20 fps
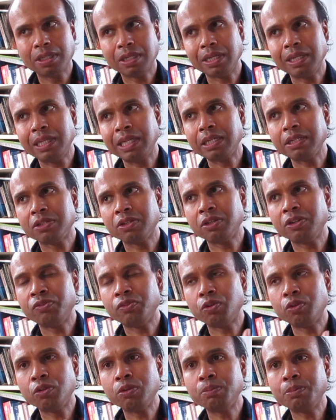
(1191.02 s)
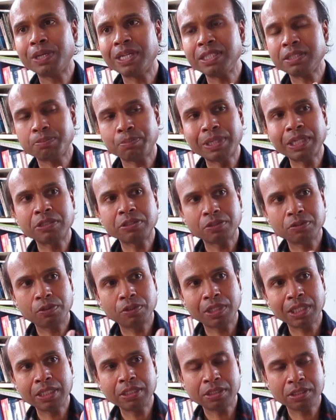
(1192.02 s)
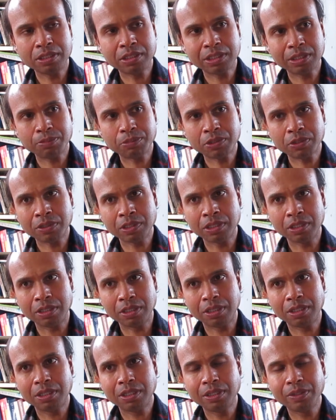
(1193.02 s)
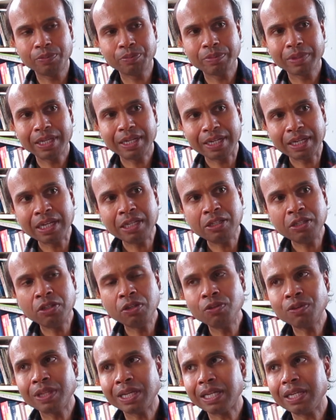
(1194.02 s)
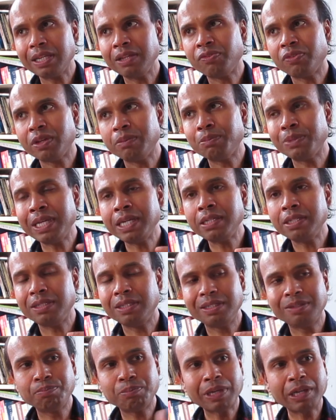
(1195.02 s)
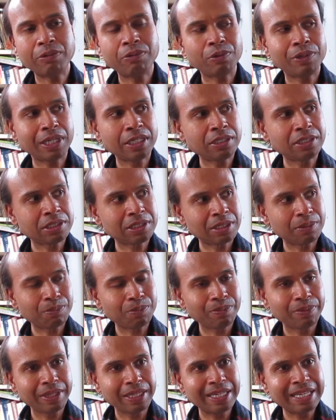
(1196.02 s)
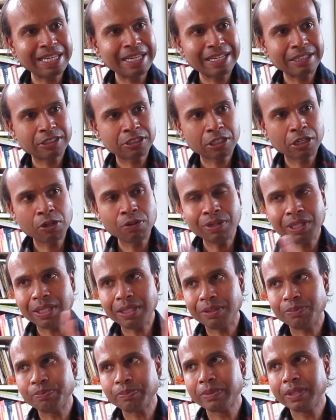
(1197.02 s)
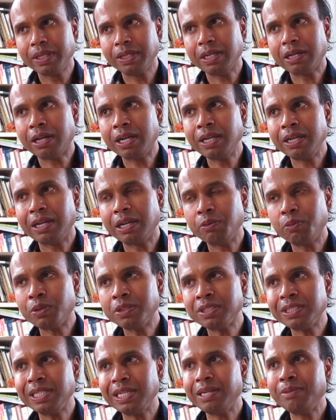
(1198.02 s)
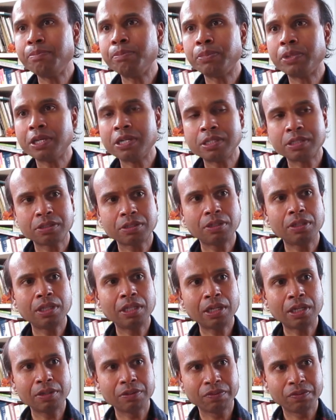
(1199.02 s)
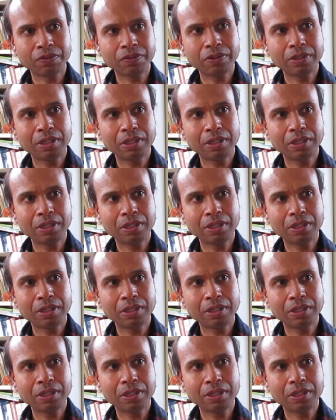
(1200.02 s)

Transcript: I let go of all my special relationship to her. And I knew that if I made my relationship totally, I, I wanted impersonal love.